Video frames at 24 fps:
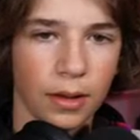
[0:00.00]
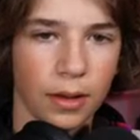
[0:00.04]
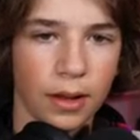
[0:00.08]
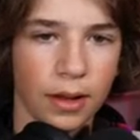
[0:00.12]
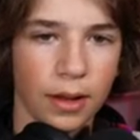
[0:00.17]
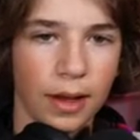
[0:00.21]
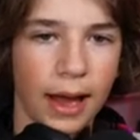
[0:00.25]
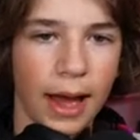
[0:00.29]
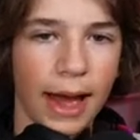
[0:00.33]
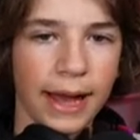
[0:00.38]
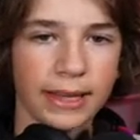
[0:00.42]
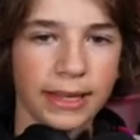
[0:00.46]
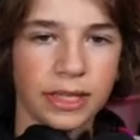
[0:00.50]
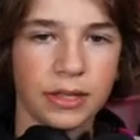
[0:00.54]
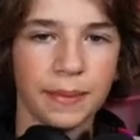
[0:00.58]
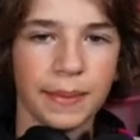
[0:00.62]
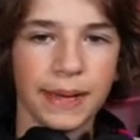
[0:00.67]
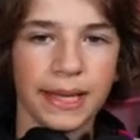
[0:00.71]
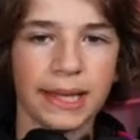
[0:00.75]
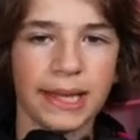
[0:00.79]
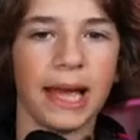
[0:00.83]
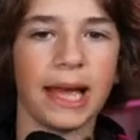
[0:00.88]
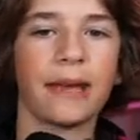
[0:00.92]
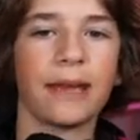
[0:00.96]
I just
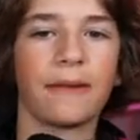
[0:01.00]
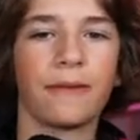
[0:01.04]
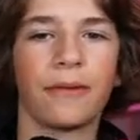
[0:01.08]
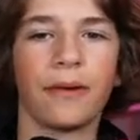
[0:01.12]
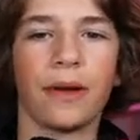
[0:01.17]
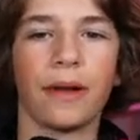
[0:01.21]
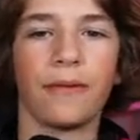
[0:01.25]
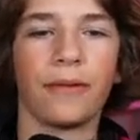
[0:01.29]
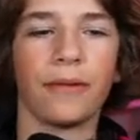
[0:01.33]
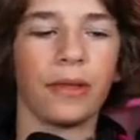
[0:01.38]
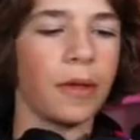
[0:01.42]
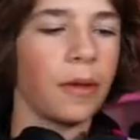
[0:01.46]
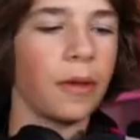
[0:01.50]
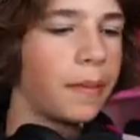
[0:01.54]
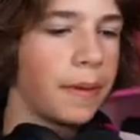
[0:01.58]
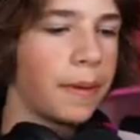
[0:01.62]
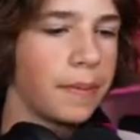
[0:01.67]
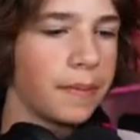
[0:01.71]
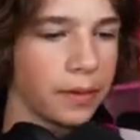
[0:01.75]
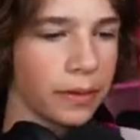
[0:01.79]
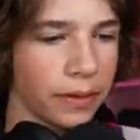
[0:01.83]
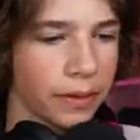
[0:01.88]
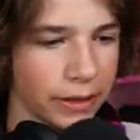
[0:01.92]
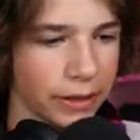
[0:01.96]
mean like for, for the
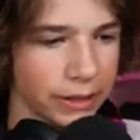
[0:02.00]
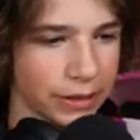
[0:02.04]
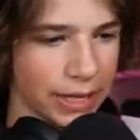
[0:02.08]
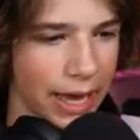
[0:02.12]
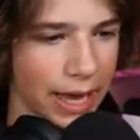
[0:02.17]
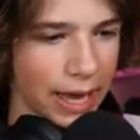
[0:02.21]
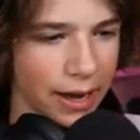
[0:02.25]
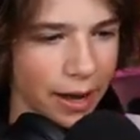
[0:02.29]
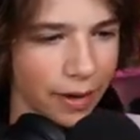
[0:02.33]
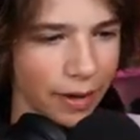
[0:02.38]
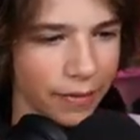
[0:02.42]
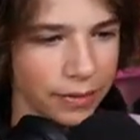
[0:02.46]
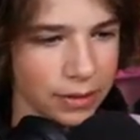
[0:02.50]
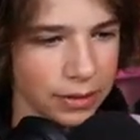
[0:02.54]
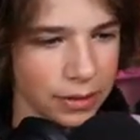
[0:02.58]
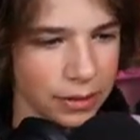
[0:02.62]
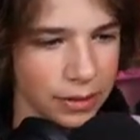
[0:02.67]
people in the chat, obviously.